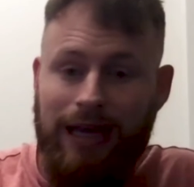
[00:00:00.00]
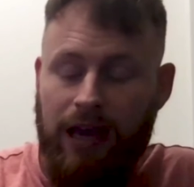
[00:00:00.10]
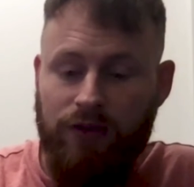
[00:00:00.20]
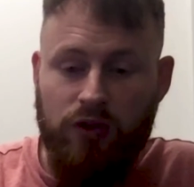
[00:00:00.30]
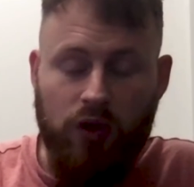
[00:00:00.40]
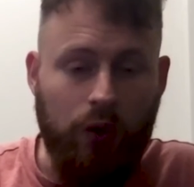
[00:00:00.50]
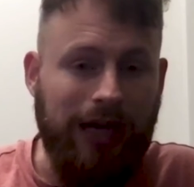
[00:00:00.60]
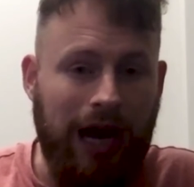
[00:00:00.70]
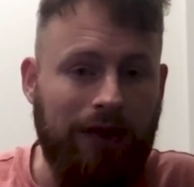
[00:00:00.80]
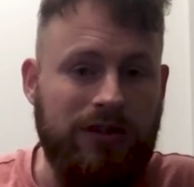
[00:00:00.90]
if you don't
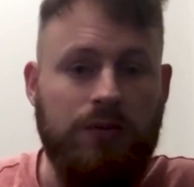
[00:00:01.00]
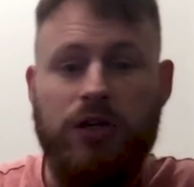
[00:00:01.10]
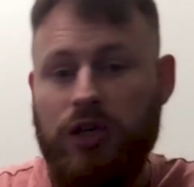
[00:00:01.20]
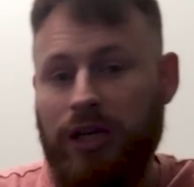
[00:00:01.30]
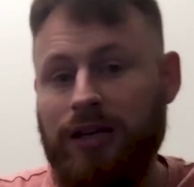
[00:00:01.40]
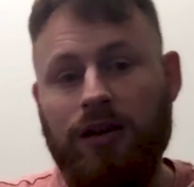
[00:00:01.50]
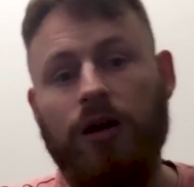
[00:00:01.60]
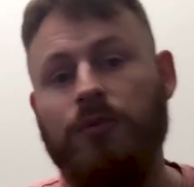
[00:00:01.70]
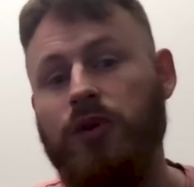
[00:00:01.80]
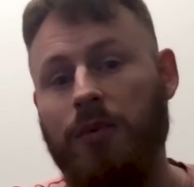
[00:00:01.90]
have as much
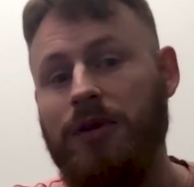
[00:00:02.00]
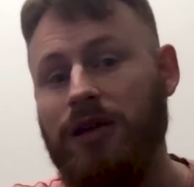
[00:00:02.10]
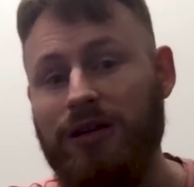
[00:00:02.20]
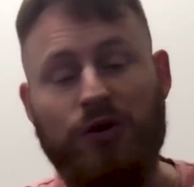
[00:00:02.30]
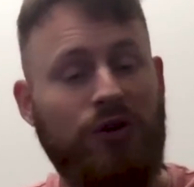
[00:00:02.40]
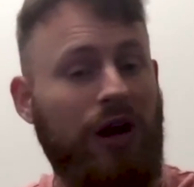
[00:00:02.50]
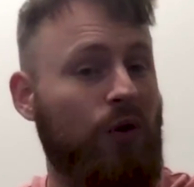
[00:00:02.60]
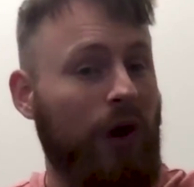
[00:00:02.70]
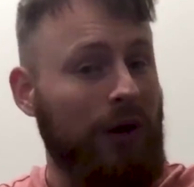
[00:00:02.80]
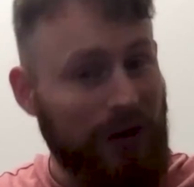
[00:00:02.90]
income coming in, you're not
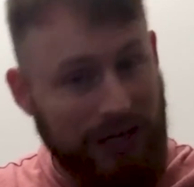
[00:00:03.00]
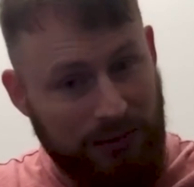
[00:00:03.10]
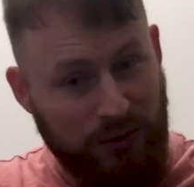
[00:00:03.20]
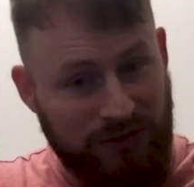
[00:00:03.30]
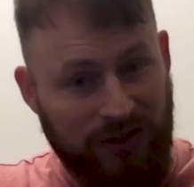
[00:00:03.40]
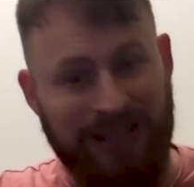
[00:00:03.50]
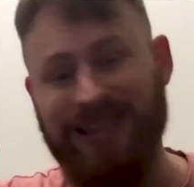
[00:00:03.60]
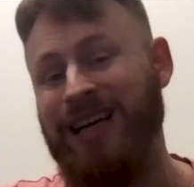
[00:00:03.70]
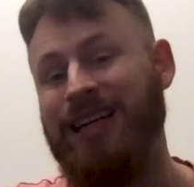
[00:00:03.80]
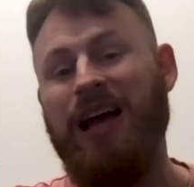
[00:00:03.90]
quite ready to move to
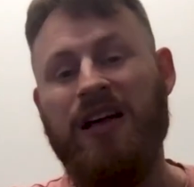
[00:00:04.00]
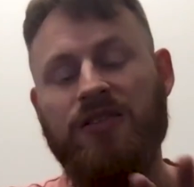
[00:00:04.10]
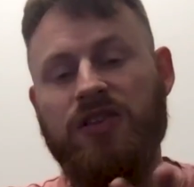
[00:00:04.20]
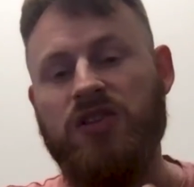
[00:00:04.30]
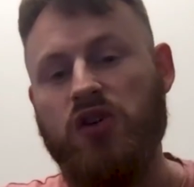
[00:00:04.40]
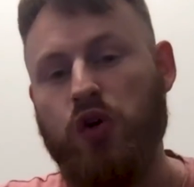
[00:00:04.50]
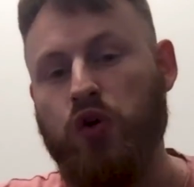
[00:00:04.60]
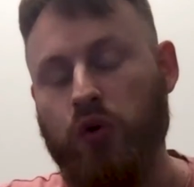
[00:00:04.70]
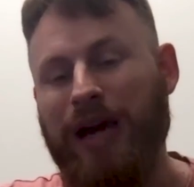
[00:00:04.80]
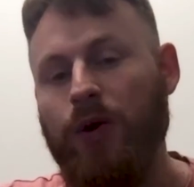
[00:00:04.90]
online. This is a
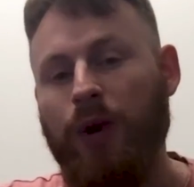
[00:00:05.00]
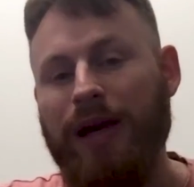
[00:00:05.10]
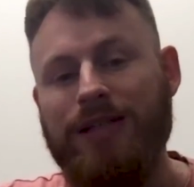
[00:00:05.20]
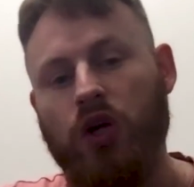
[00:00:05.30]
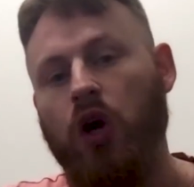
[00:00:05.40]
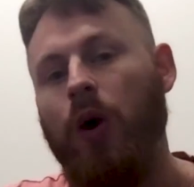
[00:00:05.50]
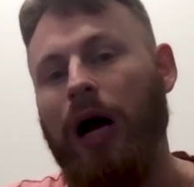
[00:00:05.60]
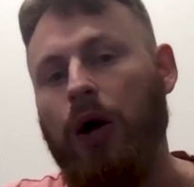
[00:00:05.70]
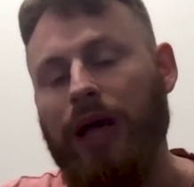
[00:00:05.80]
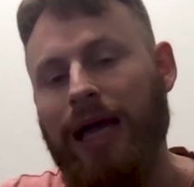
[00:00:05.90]
great way to go
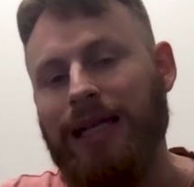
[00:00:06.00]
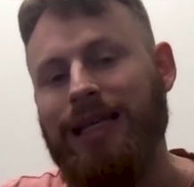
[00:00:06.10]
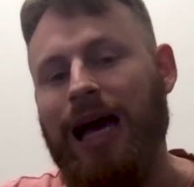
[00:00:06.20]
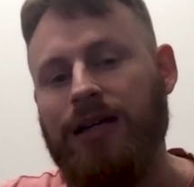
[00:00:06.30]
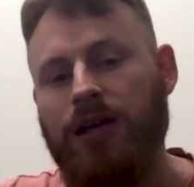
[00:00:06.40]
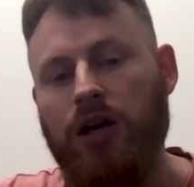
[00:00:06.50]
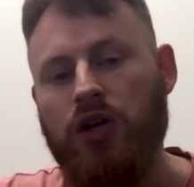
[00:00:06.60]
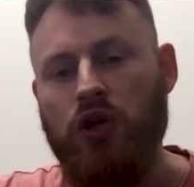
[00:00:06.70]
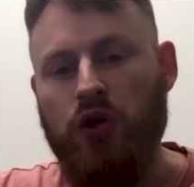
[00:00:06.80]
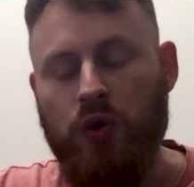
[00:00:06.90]
out and get
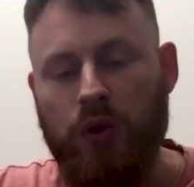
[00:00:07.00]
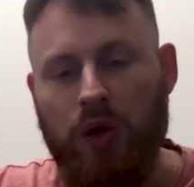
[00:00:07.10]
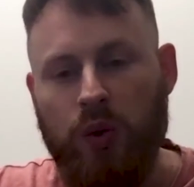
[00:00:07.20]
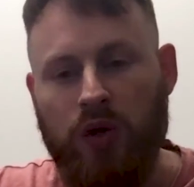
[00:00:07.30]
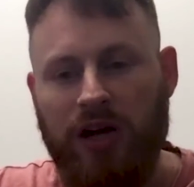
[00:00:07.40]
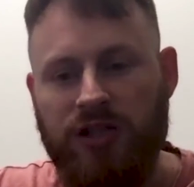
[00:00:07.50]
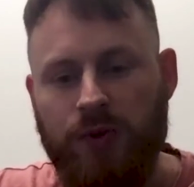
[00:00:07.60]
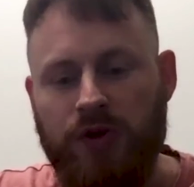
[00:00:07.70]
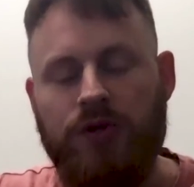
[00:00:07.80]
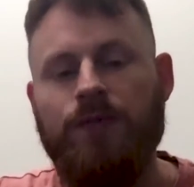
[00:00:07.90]
new
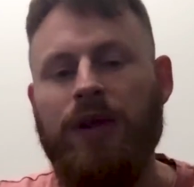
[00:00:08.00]
customers.